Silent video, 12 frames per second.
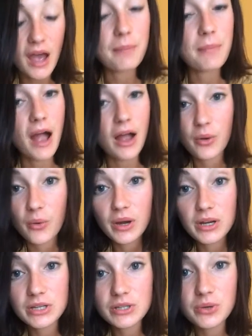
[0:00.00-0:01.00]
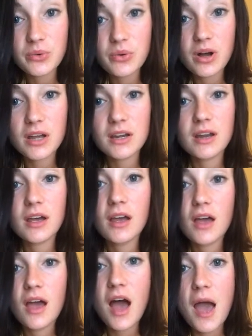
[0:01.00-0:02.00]
I'm not going to do one.
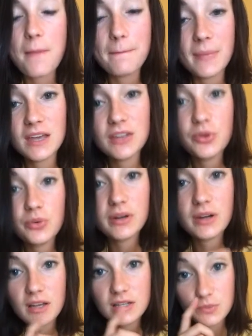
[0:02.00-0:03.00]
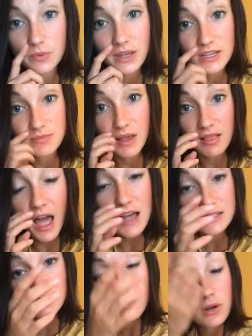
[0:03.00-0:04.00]
I may do one next week as my
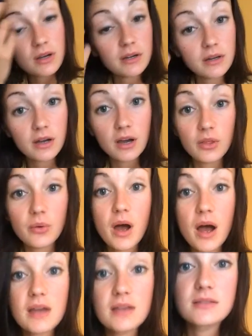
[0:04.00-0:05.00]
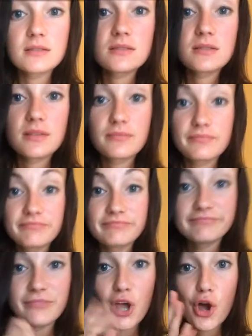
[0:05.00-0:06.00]
last one. Otherwise,
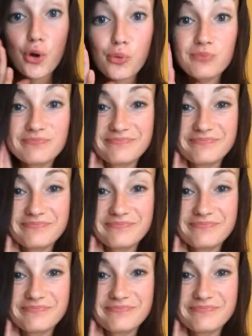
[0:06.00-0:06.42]
no.